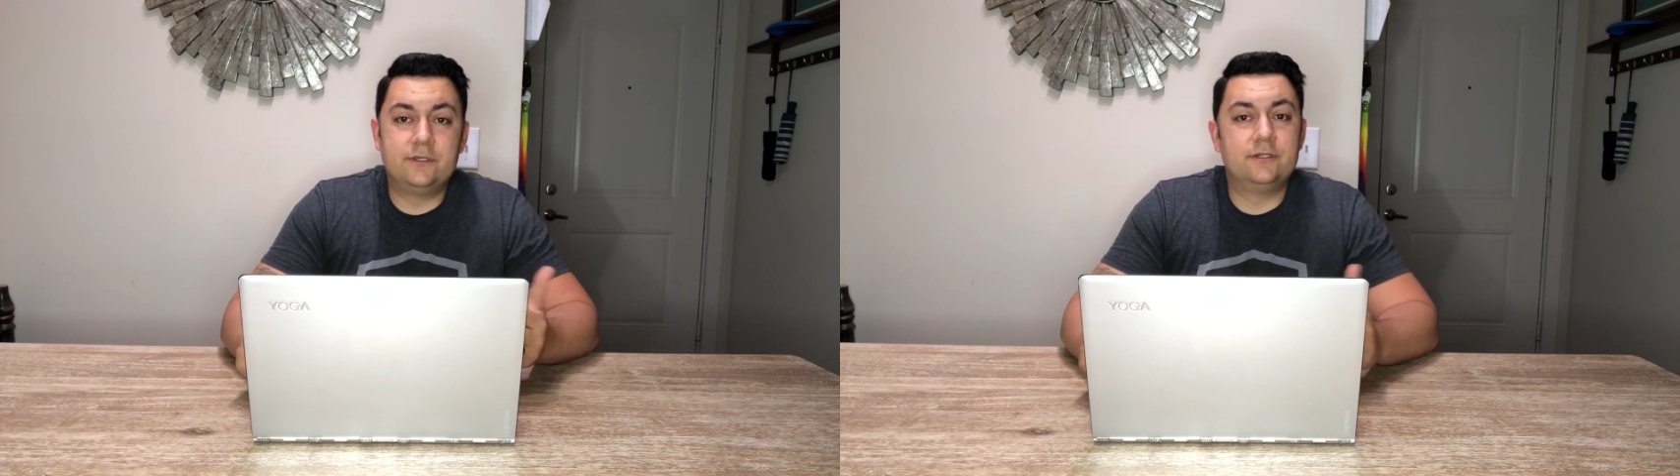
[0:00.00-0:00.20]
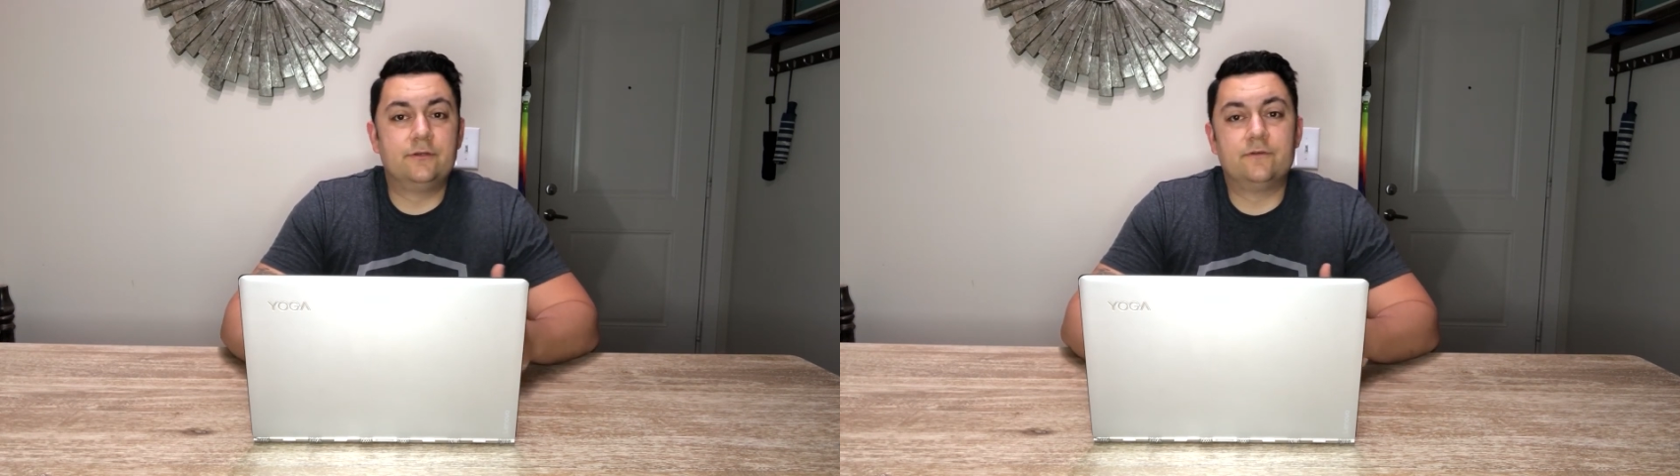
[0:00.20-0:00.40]
you
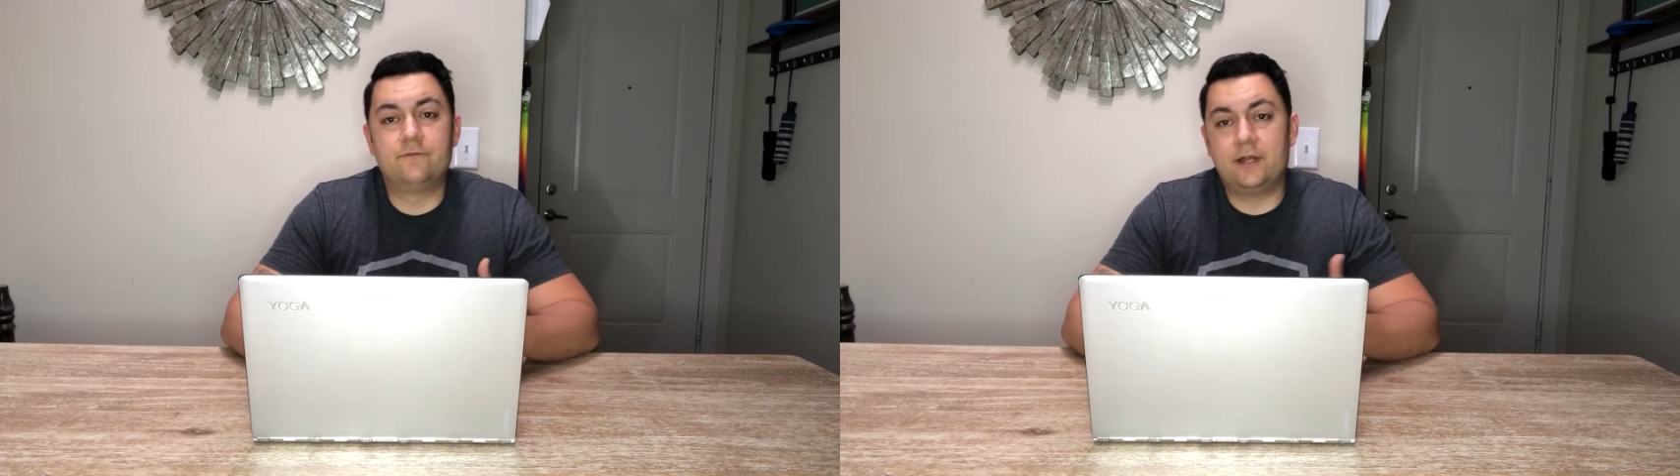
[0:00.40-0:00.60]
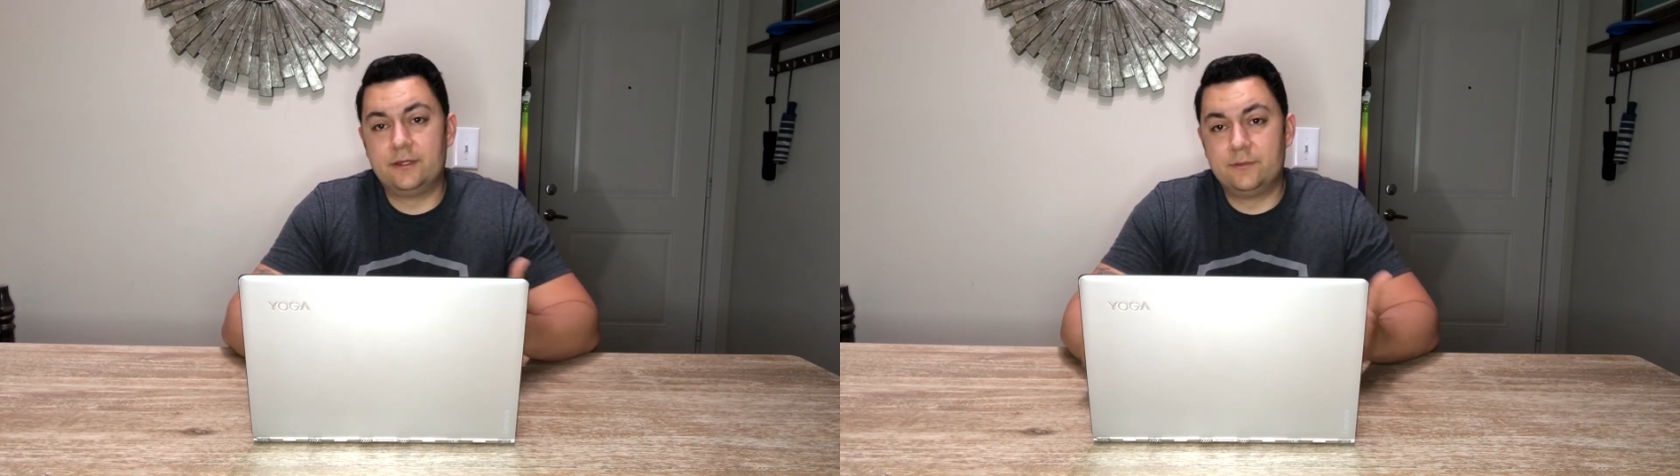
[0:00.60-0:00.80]
could do it
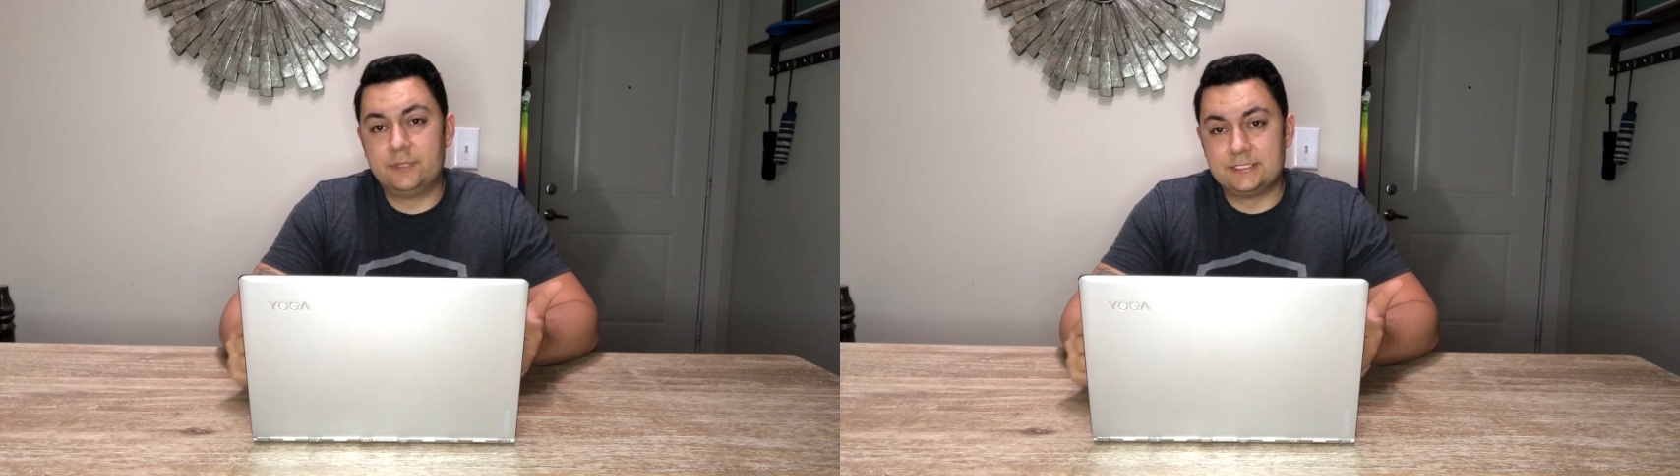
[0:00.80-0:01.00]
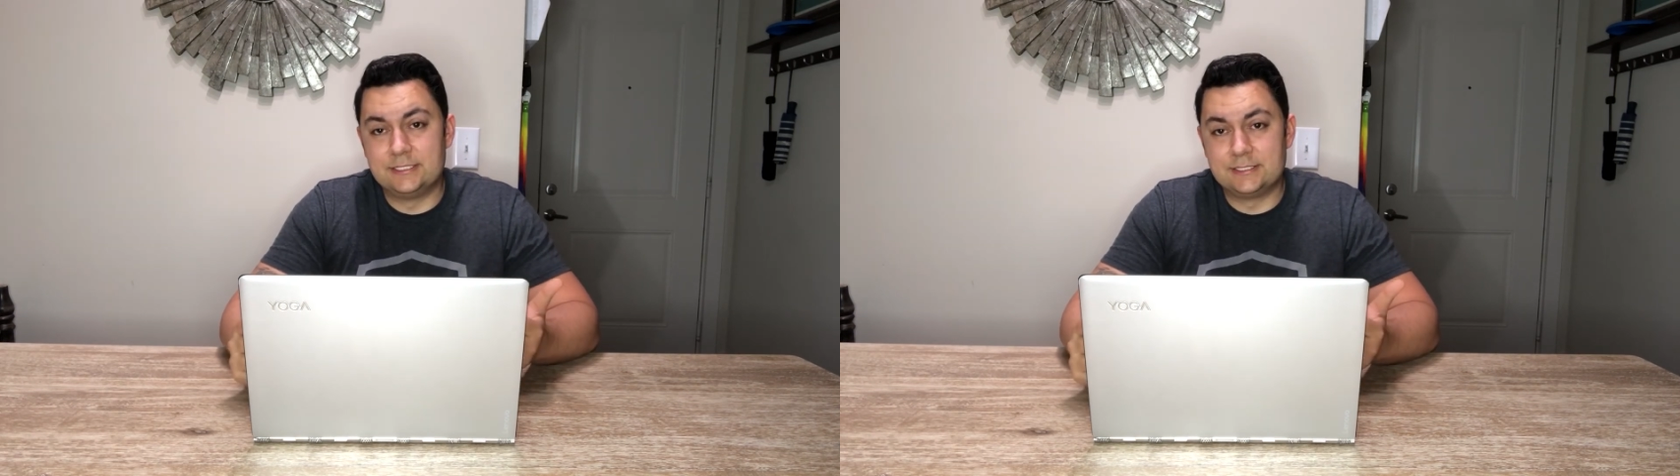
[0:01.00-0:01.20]
for other
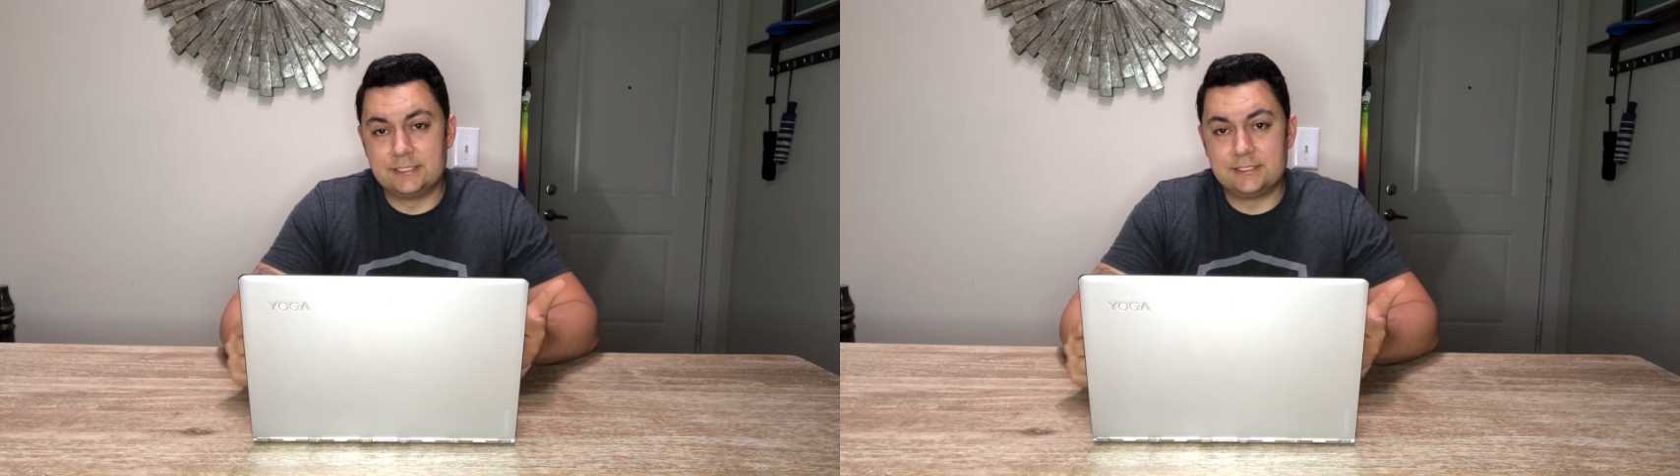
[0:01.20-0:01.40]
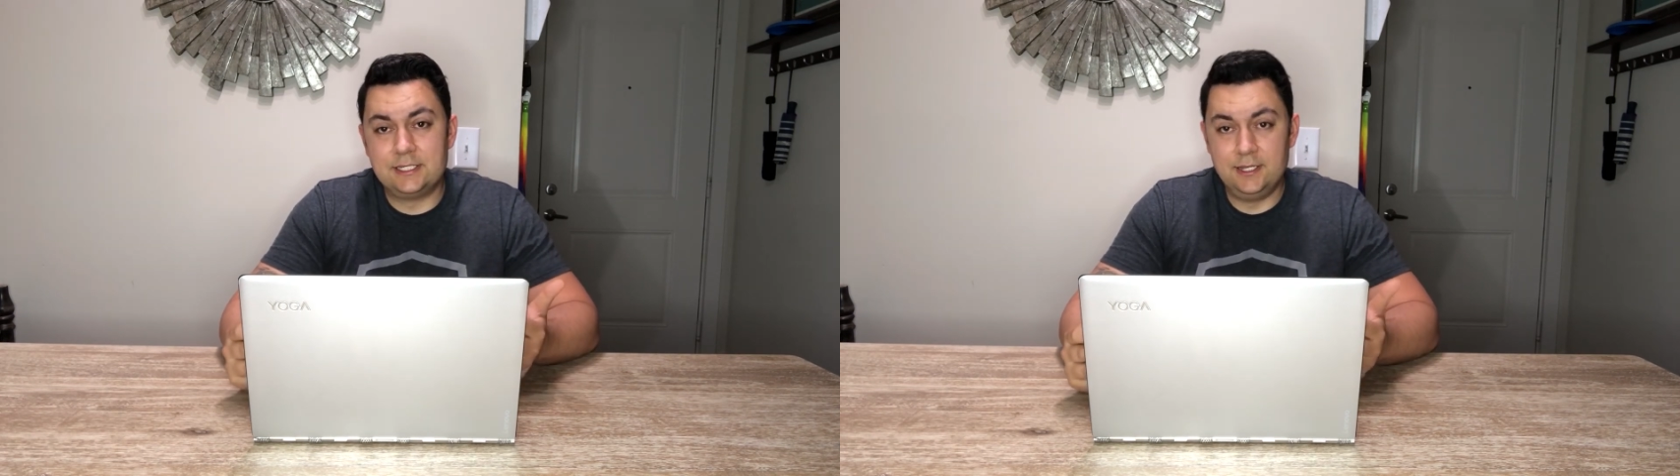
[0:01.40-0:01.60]

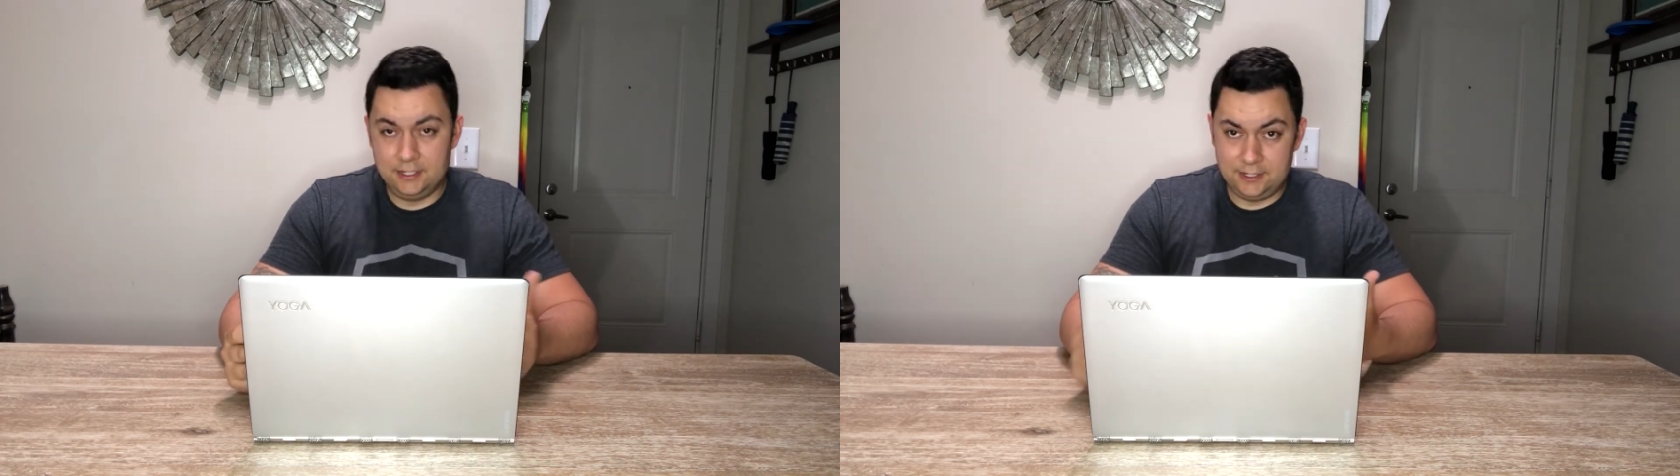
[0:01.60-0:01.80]
businesses,